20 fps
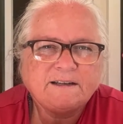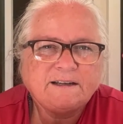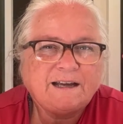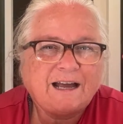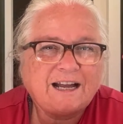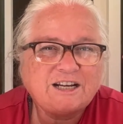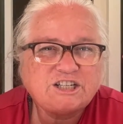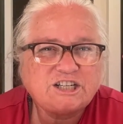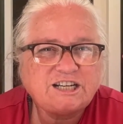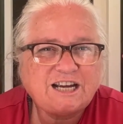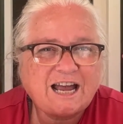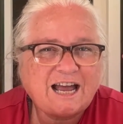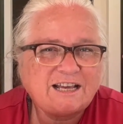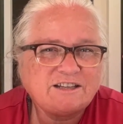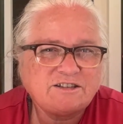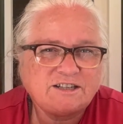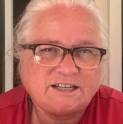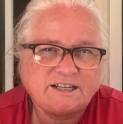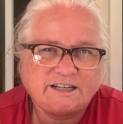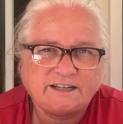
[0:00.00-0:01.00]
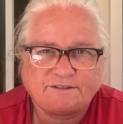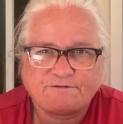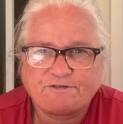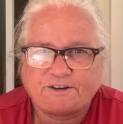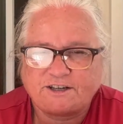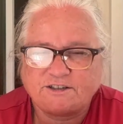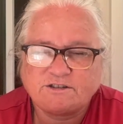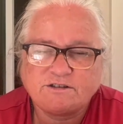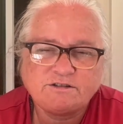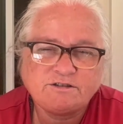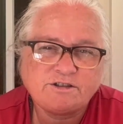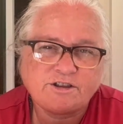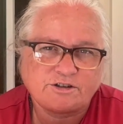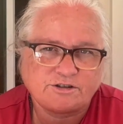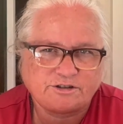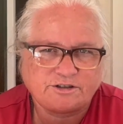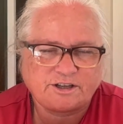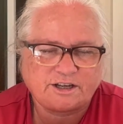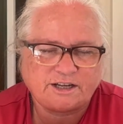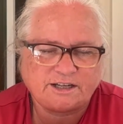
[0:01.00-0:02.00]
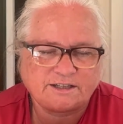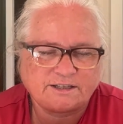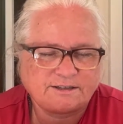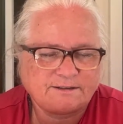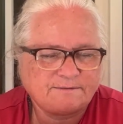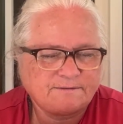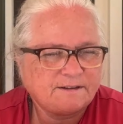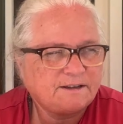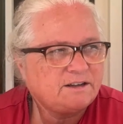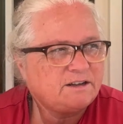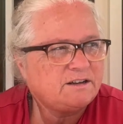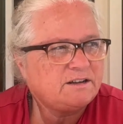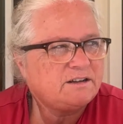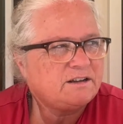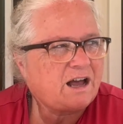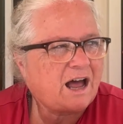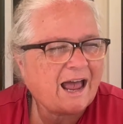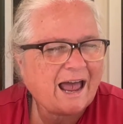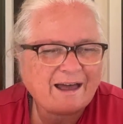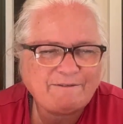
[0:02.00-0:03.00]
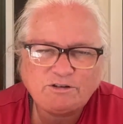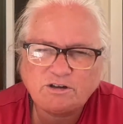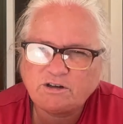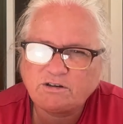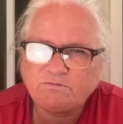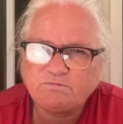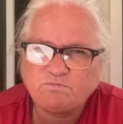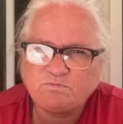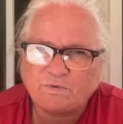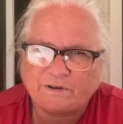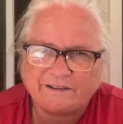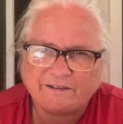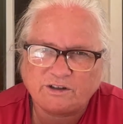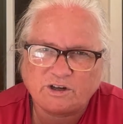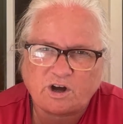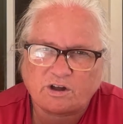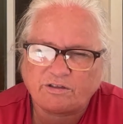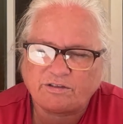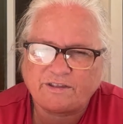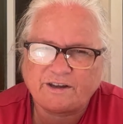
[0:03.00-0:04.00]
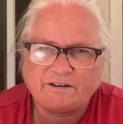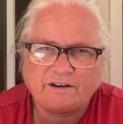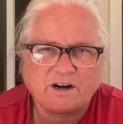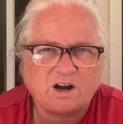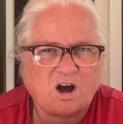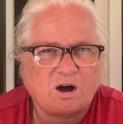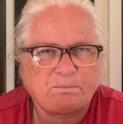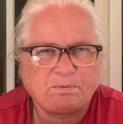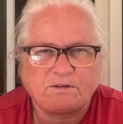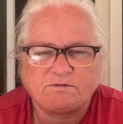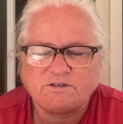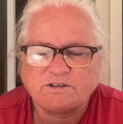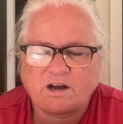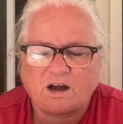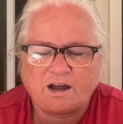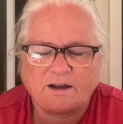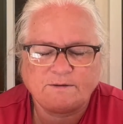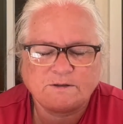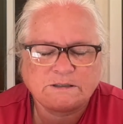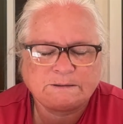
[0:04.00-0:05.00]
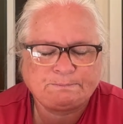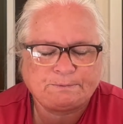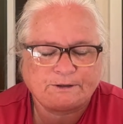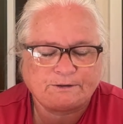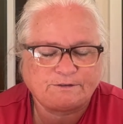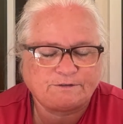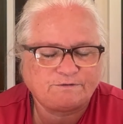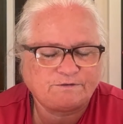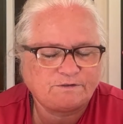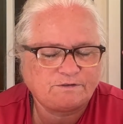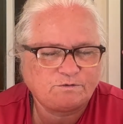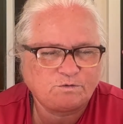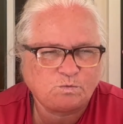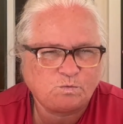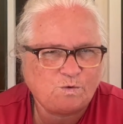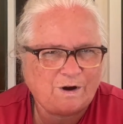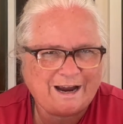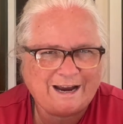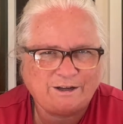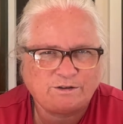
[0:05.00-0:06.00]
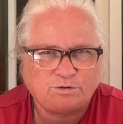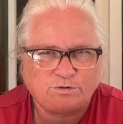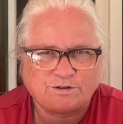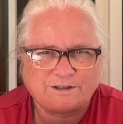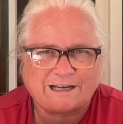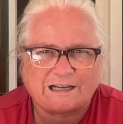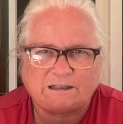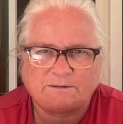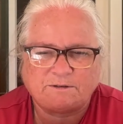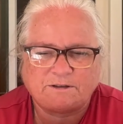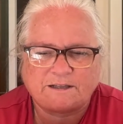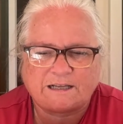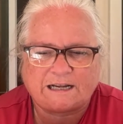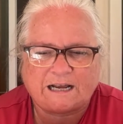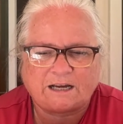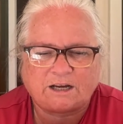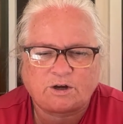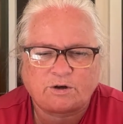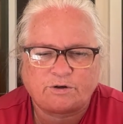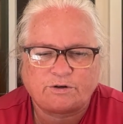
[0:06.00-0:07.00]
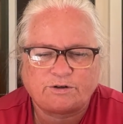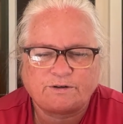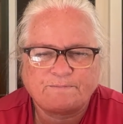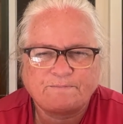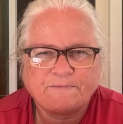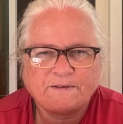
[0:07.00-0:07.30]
And she has knitting cafes on Thursdays. I have gone there a couple of times, but way too seldom that I could.